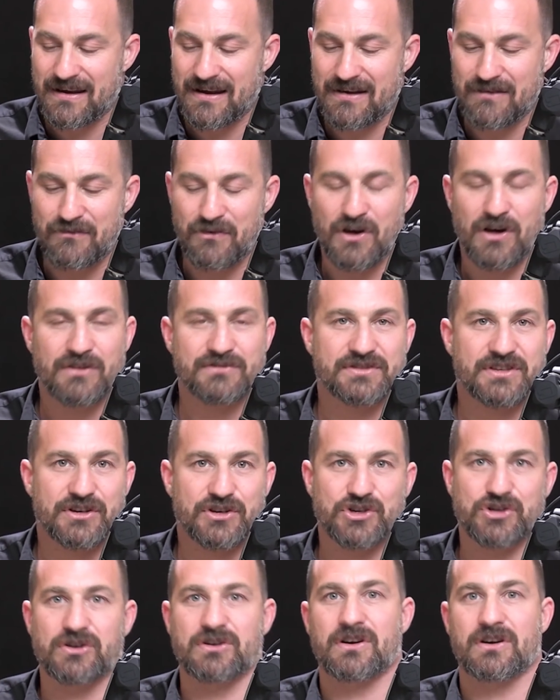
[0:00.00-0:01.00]
involves
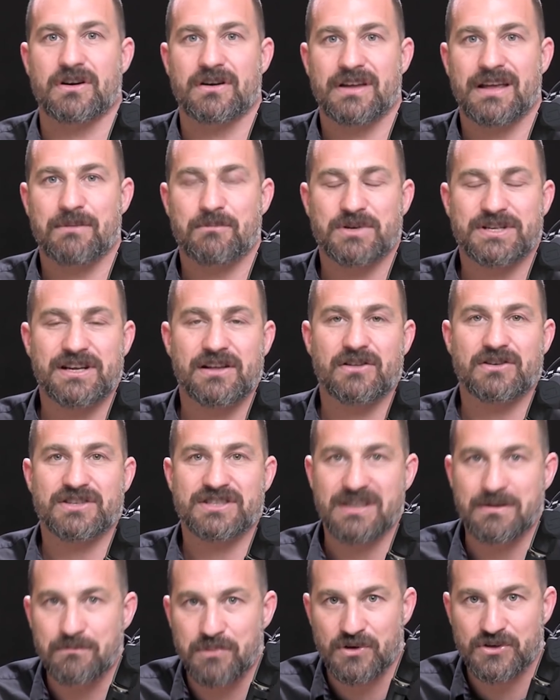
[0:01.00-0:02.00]
sugar, in particular
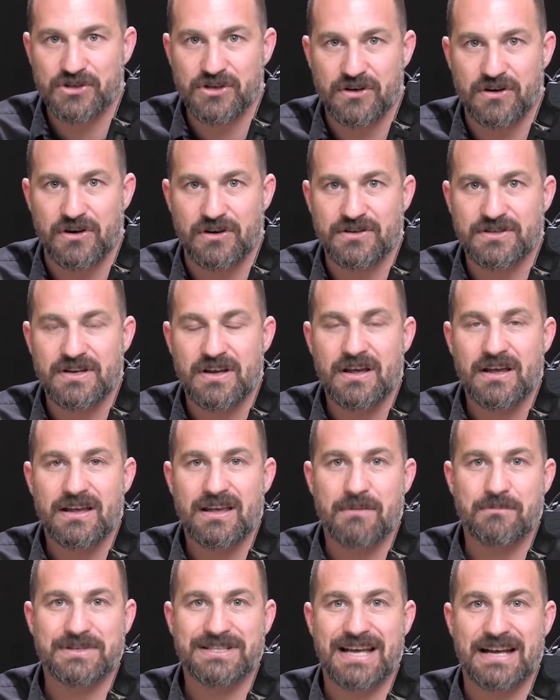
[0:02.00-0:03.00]
simple sugars,
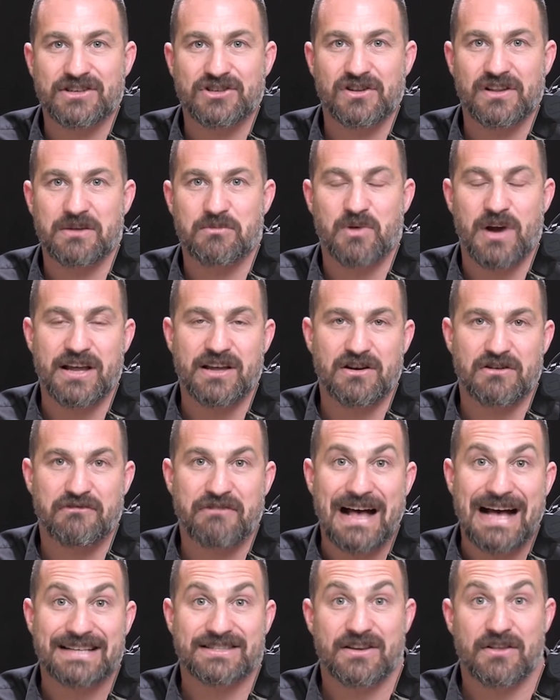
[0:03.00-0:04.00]
can potentially break your
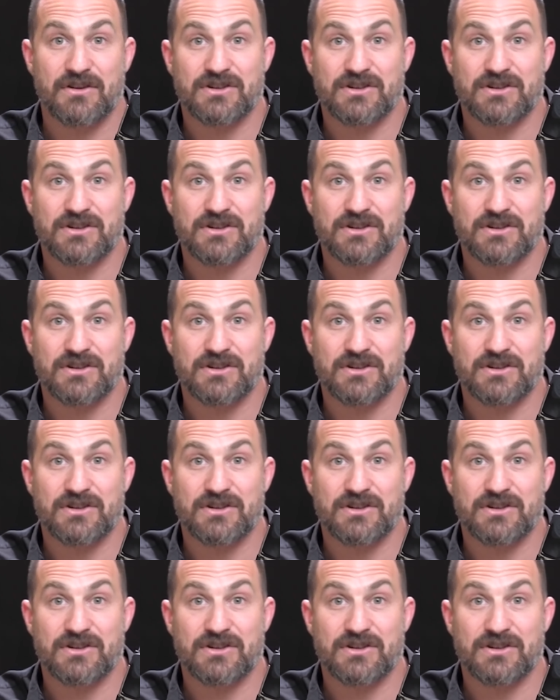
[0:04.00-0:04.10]
fast.